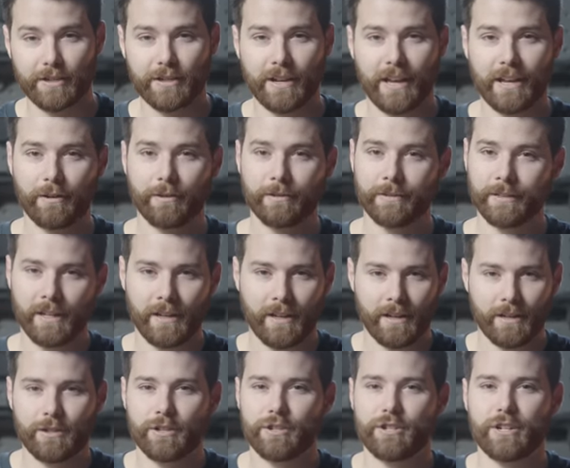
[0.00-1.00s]
channel,
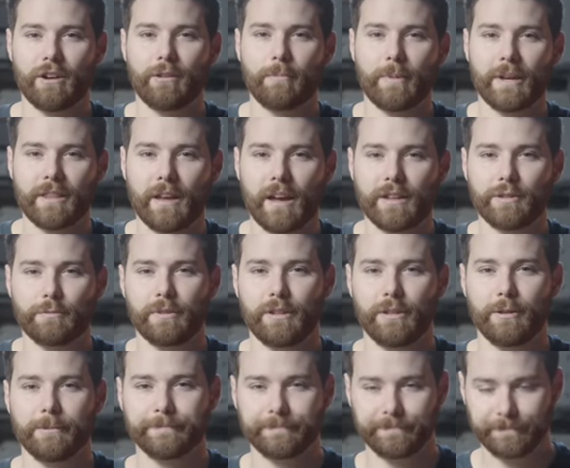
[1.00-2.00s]
just sharing my thoughts with
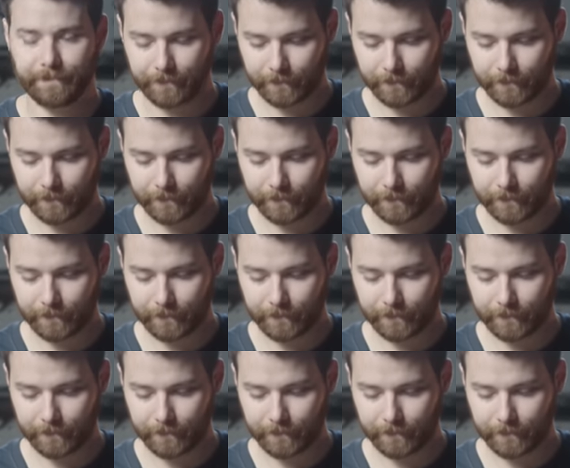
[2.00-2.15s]
you.